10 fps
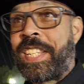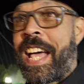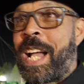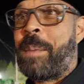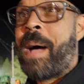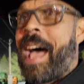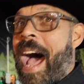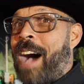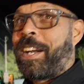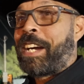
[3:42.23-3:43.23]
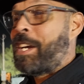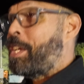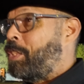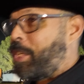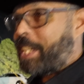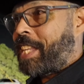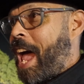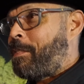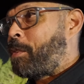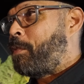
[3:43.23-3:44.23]
set up out here, just
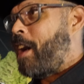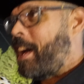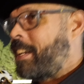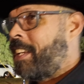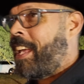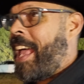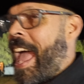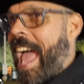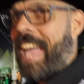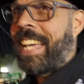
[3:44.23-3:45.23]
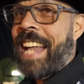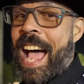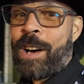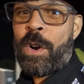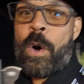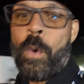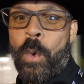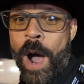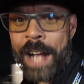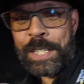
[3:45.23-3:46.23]
having fun, hanging out,
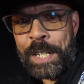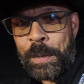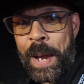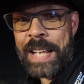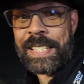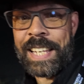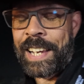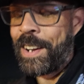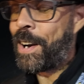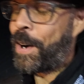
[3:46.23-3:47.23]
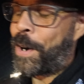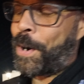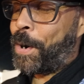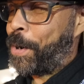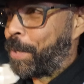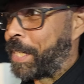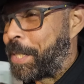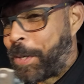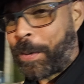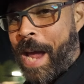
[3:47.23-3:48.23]
watching racing.
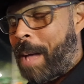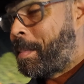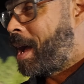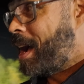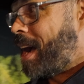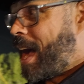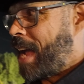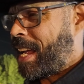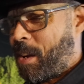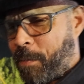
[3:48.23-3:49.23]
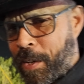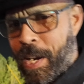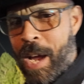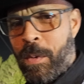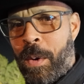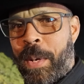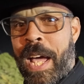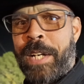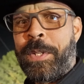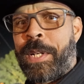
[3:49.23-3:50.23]
Holy crap. I gotta figure out what we
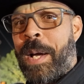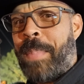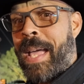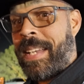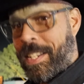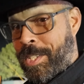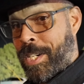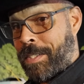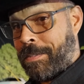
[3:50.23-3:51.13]
gotta do to come back next year.